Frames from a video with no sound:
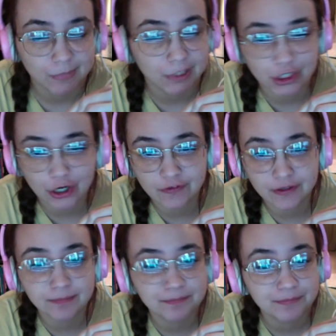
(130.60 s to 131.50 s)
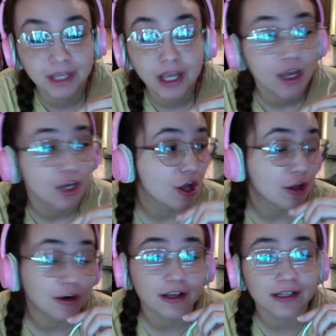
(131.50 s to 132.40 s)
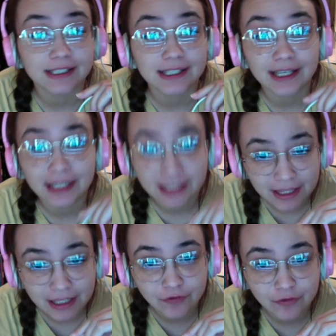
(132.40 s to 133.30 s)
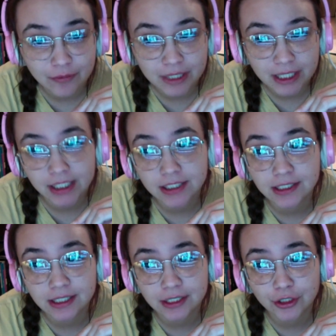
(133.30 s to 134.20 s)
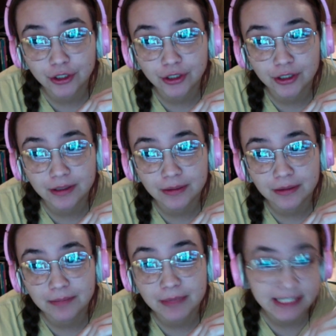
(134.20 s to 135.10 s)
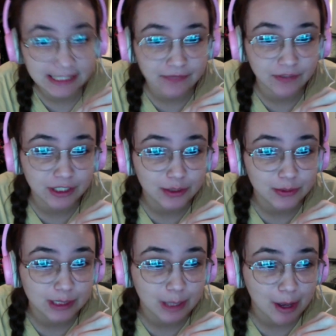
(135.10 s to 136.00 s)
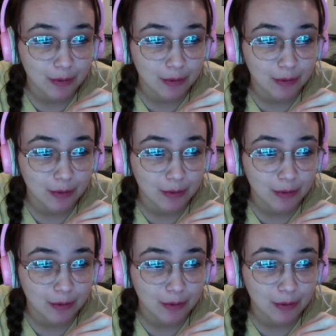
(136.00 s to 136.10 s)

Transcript: Sorry, fam. Y'all are not going to see anything from me until my Disney videos come out,